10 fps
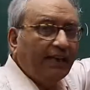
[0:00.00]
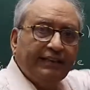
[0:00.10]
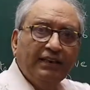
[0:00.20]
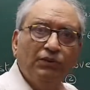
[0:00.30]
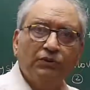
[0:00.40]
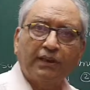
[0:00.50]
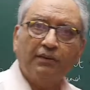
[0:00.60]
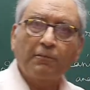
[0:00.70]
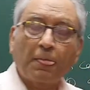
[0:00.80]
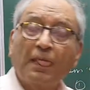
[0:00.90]
18
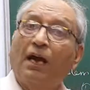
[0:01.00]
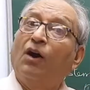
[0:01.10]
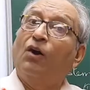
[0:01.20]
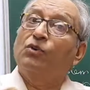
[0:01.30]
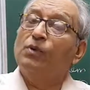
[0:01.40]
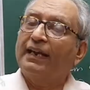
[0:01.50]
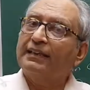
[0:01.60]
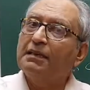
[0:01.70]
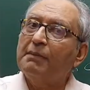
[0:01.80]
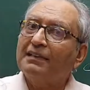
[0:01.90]
Newton. How do I
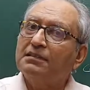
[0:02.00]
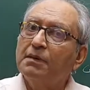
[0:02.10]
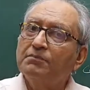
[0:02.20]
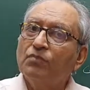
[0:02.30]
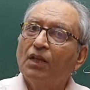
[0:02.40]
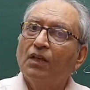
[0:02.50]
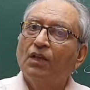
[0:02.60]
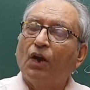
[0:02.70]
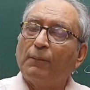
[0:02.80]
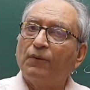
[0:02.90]
get the maximum
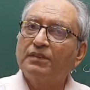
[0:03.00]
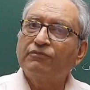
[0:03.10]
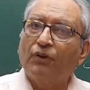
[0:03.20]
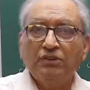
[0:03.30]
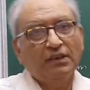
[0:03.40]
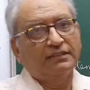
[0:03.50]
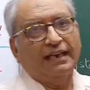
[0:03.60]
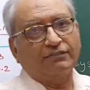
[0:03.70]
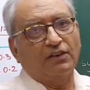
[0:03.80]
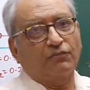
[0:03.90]
opposing force?
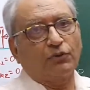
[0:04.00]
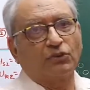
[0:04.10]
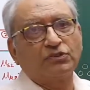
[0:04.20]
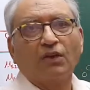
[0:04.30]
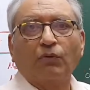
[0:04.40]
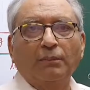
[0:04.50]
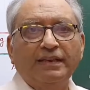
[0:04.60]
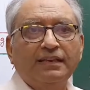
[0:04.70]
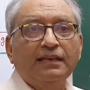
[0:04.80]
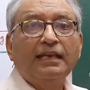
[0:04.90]
That will of course will
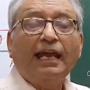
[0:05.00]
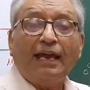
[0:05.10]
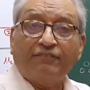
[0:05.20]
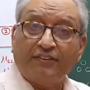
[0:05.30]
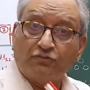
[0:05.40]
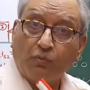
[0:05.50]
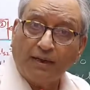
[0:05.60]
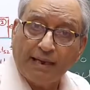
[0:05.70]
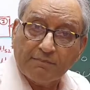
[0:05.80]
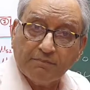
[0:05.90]
be
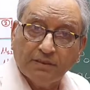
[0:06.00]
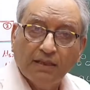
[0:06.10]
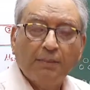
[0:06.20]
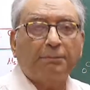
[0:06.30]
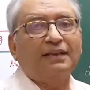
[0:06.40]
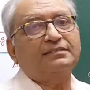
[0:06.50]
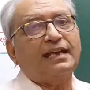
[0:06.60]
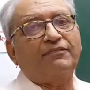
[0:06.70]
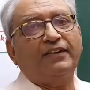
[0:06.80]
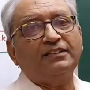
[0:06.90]
Fs1m plus
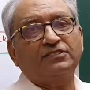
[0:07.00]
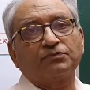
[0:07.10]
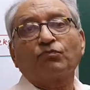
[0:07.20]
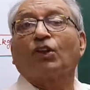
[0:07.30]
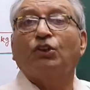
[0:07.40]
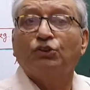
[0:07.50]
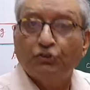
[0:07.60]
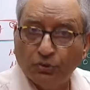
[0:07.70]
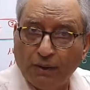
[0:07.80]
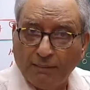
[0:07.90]

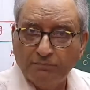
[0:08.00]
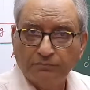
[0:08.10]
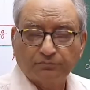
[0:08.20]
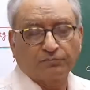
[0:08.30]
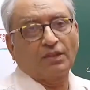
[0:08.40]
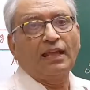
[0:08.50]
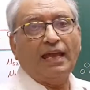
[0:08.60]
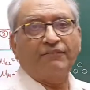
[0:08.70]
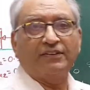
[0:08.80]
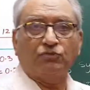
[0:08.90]
Fs2m.
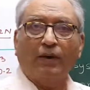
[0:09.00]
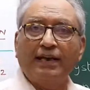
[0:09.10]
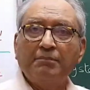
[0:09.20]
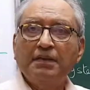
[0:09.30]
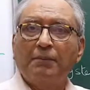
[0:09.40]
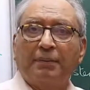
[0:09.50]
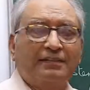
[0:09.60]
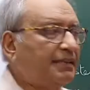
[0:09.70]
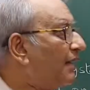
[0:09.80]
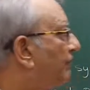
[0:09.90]
Fs1m
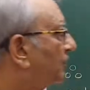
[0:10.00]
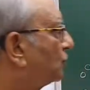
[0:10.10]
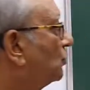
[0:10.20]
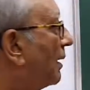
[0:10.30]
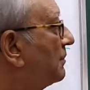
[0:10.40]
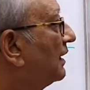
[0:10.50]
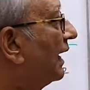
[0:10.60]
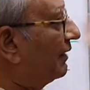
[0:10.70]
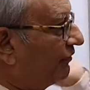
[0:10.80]
plus Fs2m. I